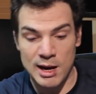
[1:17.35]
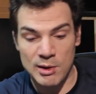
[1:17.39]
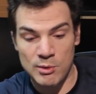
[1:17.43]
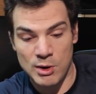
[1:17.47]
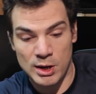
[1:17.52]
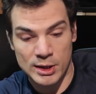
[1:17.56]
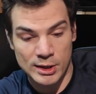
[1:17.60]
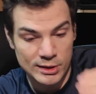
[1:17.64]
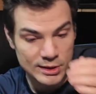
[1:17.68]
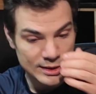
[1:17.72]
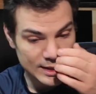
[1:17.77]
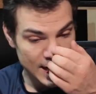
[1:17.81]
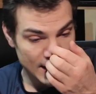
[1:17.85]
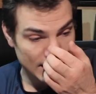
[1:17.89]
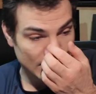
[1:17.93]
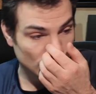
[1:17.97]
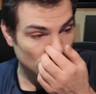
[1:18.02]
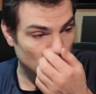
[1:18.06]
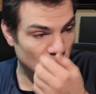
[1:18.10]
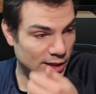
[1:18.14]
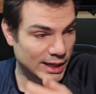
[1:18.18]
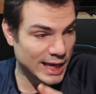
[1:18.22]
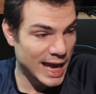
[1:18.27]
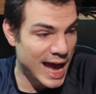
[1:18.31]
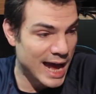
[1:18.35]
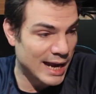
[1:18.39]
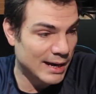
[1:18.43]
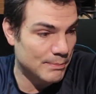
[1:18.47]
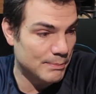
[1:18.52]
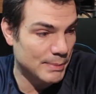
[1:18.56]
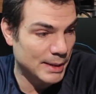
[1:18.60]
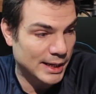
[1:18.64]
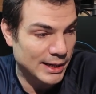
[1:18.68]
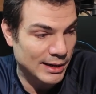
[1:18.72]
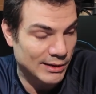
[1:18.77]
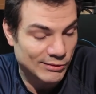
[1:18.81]
I wanted to take a look at
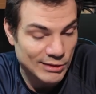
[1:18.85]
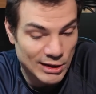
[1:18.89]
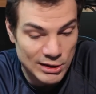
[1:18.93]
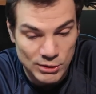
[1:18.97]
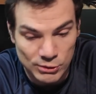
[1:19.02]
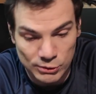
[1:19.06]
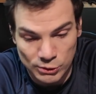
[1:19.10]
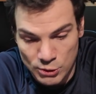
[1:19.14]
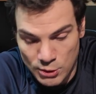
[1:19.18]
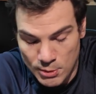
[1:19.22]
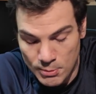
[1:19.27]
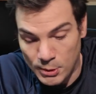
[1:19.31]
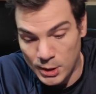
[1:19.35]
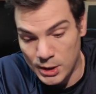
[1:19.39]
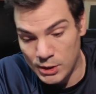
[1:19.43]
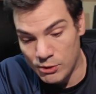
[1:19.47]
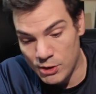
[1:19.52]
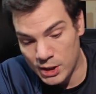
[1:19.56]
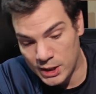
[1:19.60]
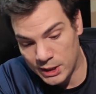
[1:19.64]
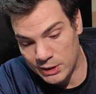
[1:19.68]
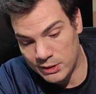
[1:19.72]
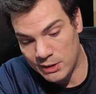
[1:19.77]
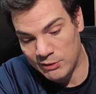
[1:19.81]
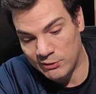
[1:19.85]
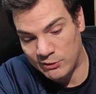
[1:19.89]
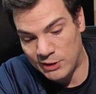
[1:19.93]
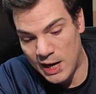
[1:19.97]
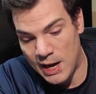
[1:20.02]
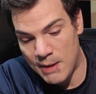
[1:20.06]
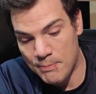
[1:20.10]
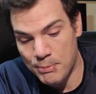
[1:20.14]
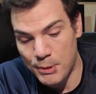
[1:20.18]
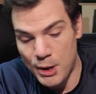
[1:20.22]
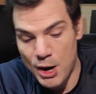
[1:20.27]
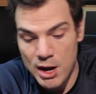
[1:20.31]
it because I don't normally look at these
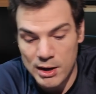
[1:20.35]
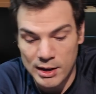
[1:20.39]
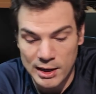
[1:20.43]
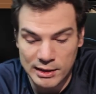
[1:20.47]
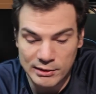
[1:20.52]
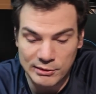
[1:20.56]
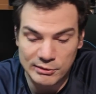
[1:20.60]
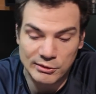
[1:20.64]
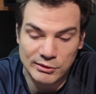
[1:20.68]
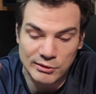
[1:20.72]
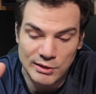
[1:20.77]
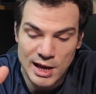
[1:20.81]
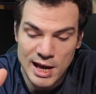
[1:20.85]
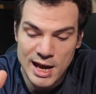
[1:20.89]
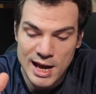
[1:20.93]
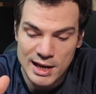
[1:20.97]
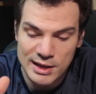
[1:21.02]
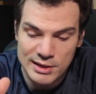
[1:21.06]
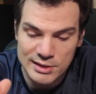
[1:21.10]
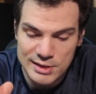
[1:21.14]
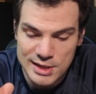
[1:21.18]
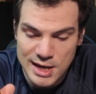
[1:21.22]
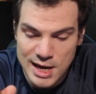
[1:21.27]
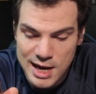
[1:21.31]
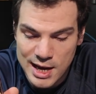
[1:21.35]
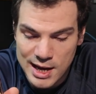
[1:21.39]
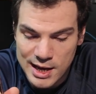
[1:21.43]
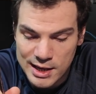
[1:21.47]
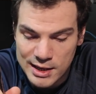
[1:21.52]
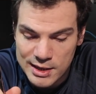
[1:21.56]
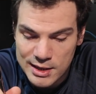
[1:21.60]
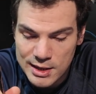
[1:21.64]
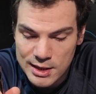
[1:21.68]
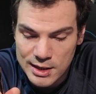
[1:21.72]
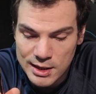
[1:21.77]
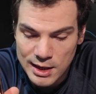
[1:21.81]
kind of products. And
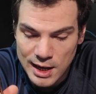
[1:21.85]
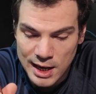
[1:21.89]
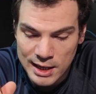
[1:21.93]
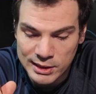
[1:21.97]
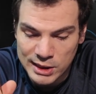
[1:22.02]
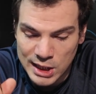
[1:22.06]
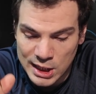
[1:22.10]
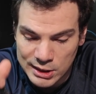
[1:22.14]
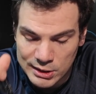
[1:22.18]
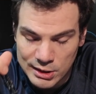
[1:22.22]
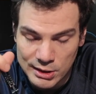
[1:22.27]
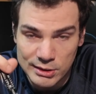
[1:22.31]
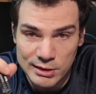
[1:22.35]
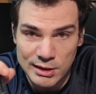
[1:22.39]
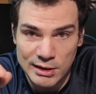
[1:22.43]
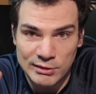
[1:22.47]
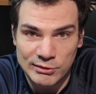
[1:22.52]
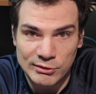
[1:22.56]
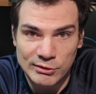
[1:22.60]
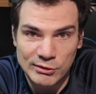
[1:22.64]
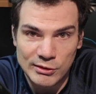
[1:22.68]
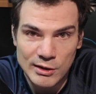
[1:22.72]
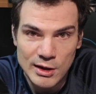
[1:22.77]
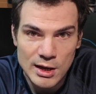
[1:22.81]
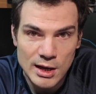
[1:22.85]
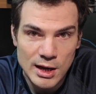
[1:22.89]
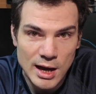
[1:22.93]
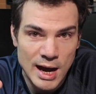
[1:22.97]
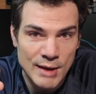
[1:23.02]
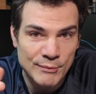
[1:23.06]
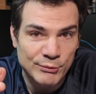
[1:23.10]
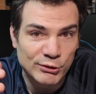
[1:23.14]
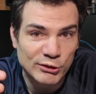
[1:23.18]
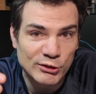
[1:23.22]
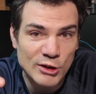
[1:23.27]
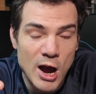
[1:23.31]
I think that this,
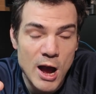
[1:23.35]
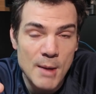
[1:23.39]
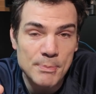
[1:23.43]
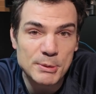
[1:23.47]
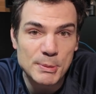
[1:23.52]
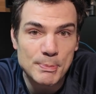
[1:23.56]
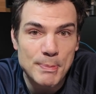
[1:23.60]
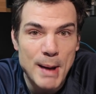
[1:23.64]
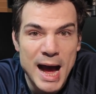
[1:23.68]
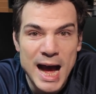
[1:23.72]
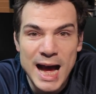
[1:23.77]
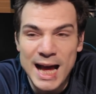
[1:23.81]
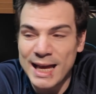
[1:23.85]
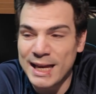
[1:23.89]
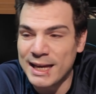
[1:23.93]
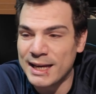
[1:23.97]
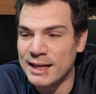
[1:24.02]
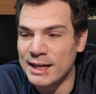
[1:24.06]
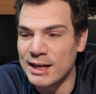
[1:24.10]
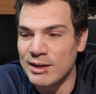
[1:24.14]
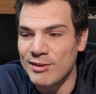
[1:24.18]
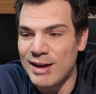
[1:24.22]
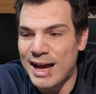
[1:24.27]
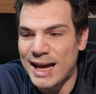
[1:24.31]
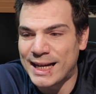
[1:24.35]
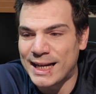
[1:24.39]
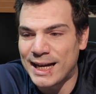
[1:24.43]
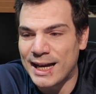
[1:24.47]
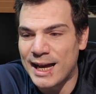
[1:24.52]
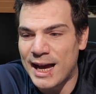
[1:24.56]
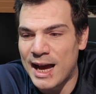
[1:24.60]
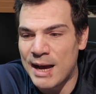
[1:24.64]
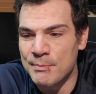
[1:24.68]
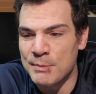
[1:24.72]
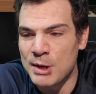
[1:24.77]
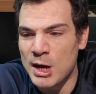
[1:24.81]
I've stopped buying, like
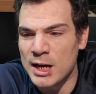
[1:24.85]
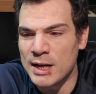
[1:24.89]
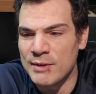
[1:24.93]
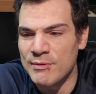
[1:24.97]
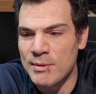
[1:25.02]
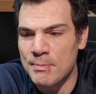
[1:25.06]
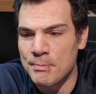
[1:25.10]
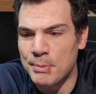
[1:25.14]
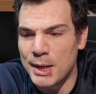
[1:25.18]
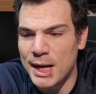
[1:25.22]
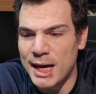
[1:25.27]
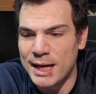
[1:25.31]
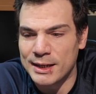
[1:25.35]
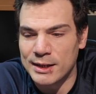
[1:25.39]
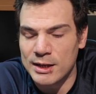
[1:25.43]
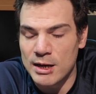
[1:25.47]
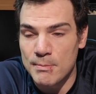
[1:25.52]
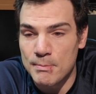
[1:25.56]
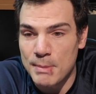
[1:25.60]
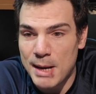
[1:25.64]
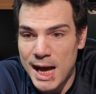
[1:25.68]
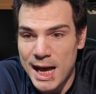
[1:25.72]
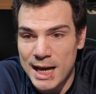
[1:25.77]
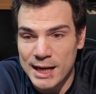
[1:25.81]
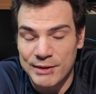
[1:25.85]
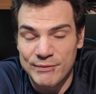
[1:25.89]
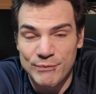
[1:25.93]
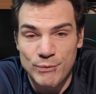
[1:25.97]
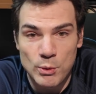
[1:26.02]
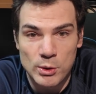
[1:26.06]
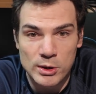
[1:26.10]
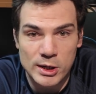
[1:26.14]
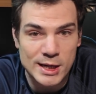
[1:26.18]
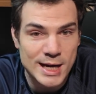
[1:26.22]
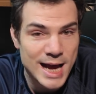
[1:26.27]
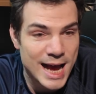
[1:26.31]
I'm not even planning on buying a
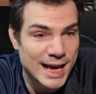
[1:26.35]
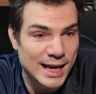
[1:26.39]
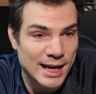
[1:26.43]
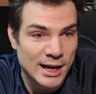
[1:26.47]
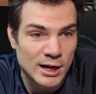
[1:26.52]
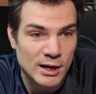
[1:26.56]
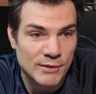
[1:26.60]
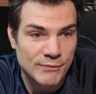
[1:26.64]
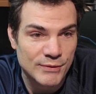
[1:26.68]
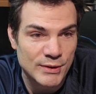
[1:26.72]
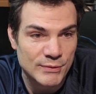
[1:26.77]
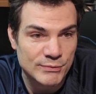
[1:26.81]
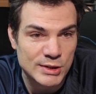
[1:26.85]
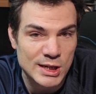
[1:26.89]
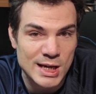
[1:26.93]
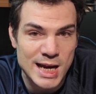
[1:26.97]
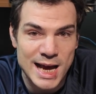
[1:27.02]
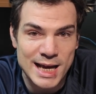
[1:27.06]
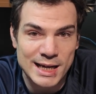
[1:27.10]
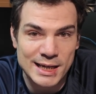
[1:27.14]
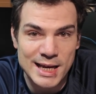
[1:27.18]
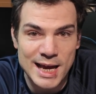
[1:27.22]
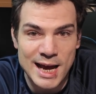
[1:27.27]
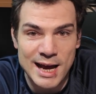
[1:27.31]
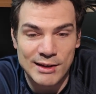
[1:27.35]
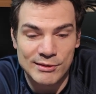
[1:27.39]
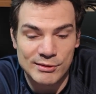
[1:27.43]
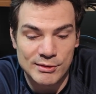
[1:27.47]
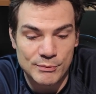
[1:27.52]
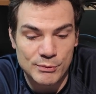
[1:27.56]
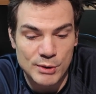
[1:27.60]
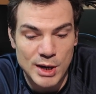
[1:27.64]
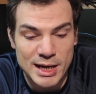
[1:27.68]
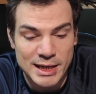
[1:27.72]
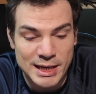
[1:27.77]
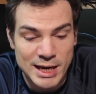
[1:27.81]
49 or a 5090 as
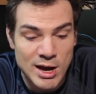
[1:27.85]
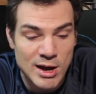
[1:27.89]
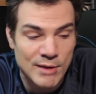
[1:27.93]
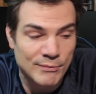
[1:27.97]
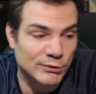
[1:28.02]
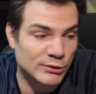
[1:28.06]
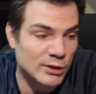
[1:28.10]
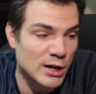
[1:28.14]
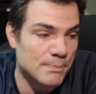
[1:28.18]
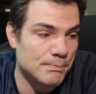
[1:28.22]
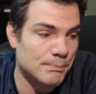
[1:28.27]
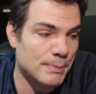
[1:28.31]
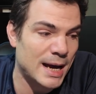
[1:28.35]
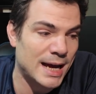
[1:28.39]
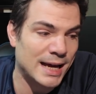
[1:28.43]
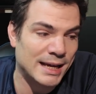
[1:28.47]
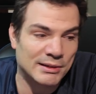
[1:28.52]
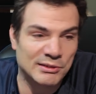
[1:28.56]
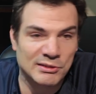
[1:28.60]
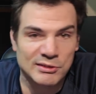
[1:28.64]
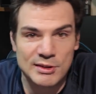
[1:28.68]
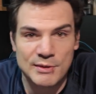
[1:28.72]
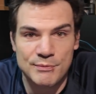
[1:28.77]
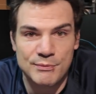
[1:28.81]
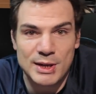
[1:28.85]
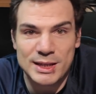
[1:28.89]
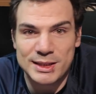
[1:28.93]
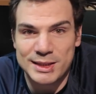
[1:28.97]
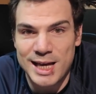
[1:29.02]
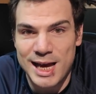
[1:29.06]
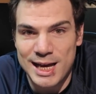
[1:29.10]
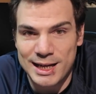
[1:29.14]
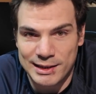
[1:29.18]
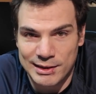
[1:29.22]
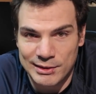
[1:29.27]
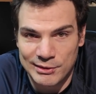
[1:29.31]
of right now. I've stopped buying stuff like
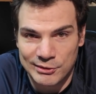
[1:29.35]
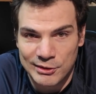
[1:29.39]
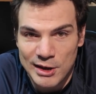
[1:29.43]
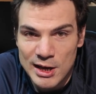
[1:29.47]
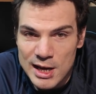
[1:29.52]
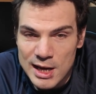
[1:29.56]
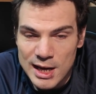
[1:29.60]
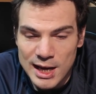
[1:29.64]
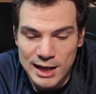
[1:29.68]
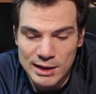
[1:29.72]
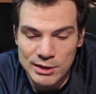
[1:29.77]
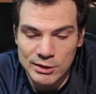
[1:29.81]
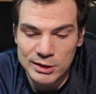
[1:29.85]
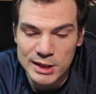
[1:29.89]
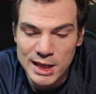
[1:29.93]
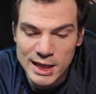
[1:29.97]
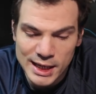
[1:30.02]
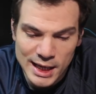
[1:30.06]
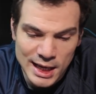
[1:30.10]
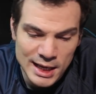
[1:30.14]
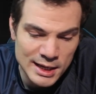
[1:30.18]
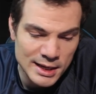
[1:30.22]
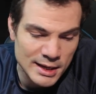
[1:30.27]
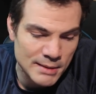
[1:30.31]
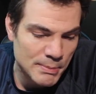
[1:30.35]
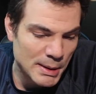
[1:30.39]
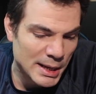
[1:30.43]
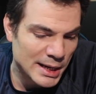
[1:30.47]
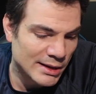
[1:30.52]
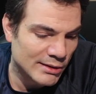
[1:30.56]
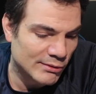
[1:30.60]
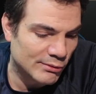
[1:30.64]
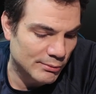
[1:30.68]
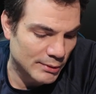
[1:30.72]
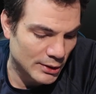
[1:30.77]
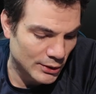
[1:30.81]
that because I don't think
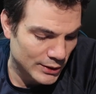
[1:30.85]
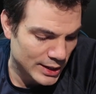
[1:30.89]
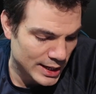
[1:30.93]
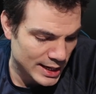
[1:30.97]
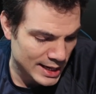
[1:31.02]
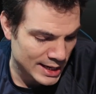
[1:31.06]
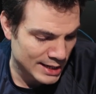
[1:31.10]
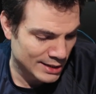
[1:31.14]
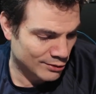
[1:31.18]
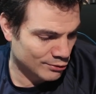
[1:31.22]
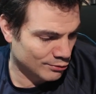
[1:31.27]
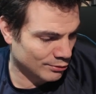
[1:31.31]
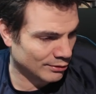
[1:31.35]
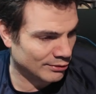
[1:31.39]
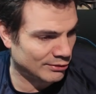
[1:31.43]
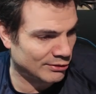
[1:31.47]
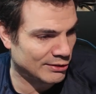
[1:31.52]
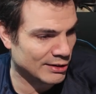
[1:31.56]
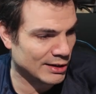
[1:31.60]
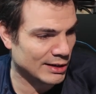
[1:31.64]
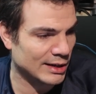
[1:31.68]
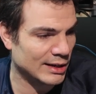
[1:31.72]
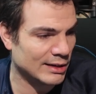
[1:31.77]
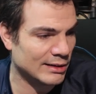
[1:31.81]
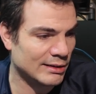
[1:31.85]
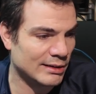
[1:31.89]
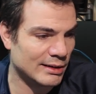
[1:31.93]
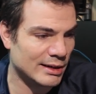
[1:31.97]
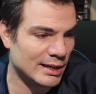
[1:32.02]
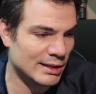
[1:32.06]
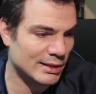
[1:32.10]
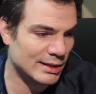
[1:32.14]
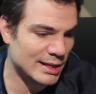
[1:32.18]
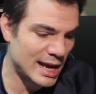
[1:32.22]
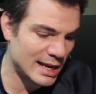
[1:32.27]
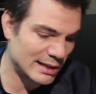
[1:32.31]
anybody's really interested
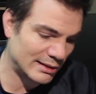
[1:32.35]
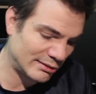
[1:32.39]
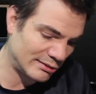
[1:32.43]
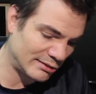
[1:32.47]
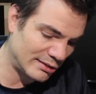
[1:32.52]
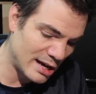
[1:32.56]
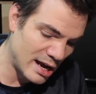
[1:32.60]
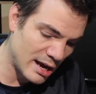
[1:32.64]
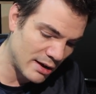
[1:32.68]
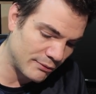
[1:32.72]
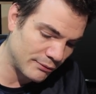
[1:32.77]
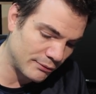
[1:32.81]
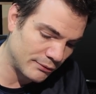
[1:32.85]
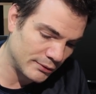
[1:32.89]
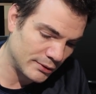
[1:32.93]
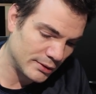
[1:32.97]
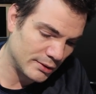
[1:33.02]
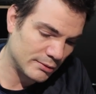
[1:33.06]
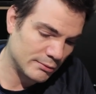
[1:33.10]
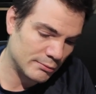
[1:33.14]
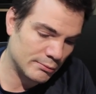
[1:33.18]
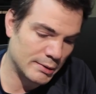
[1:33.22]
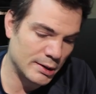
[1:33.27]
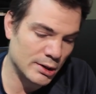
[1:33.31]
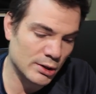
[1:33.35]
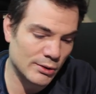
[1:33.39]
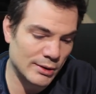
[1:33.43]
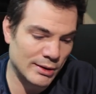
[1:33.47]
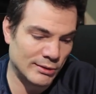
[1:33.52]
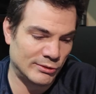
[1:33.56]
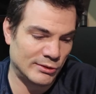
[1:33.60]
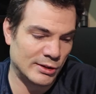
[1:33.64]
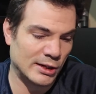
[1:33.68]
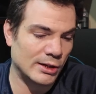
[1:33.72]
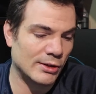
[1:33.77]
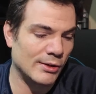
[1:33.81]
in that stuff
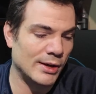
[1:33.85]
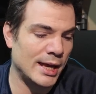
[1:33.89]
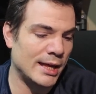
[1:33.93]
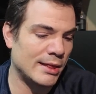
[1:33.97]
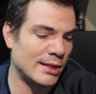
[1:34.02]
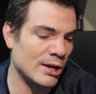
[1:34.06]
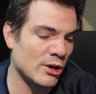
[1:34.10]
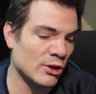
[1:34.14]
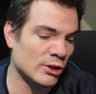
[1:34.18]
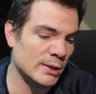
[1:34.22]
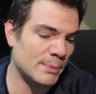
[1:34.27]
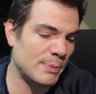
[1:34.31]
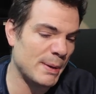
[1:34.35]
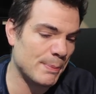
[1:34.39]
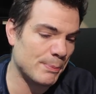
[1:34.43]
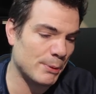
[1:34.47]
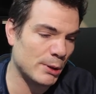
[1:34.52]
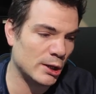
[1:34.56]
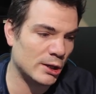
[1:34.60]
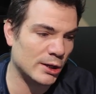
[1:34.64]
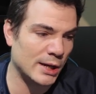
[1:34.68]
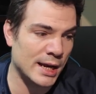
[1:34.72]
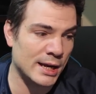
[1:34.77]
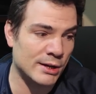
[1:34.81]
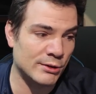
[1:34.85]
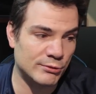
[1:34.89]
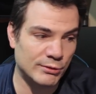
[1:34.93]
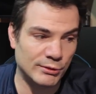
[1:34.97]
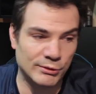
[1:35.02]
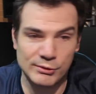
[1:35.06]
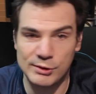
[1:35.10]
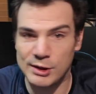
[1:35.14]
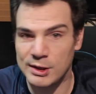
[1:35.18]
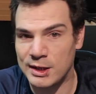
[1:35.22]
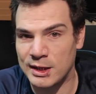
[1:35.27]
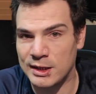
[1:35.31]
realistically. The only people that are
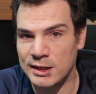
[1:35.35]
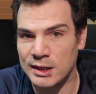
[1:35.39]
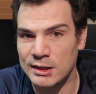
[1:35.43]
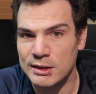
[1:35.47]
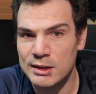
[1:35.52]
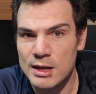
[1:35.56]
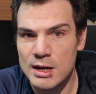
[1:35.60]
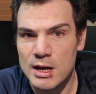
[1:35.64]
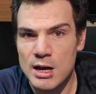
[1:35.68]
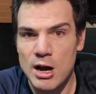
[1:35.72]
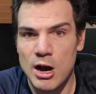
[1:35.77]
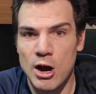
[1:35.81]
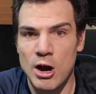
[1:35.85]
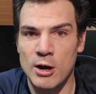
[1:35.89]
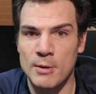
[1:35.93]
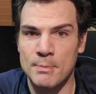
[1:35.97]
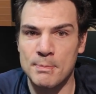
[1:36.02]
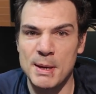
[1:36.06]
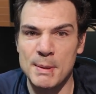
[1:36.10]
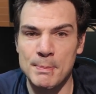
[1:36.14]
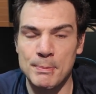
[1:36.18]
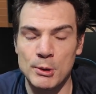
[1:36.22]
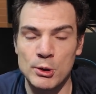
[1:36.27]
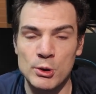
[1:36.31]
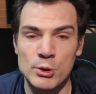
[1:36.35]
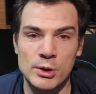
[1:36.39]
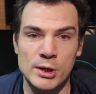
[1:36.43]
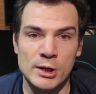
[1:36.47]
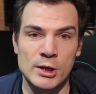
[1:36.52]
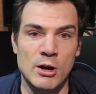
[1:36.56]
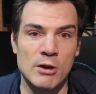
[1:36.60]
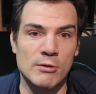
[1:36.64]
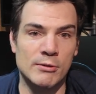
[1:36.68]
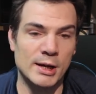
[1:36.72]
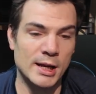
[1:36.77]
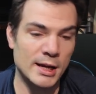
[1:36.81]
interested in it are people who can
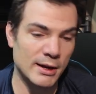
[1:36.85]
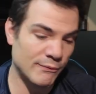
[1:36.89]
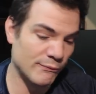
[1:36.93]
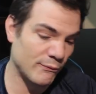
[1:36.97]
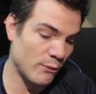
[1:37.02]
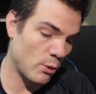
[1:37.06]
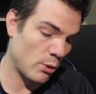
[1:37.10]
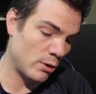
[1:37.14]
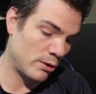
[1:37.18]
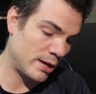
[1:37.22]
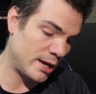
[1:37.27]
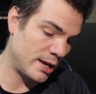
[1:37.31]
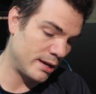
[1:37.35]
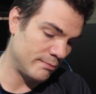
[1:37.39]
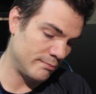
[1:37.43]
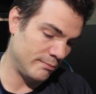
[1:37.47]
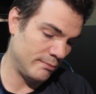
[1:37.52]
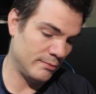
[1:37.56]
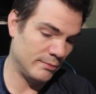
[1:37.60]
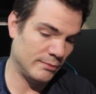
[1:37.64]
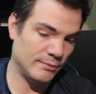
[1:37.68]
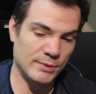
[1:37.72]
already afford it.